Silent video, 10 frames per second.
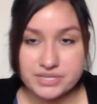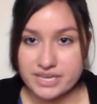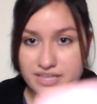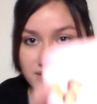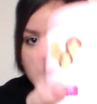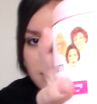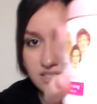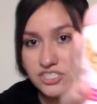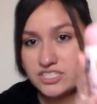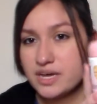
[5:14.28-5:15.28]
But yeah,
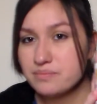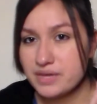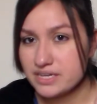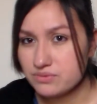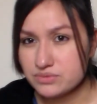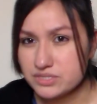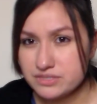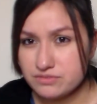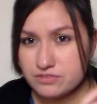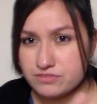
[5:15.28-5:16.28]
there's not many
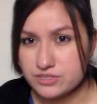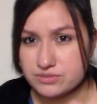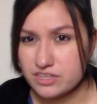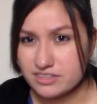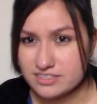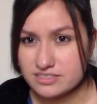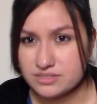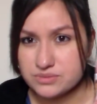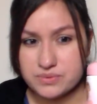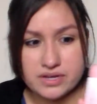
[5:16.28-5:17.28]
really reviews on
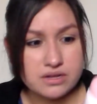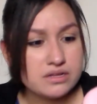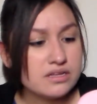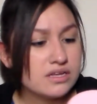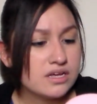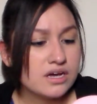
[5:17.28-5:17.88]
this as well.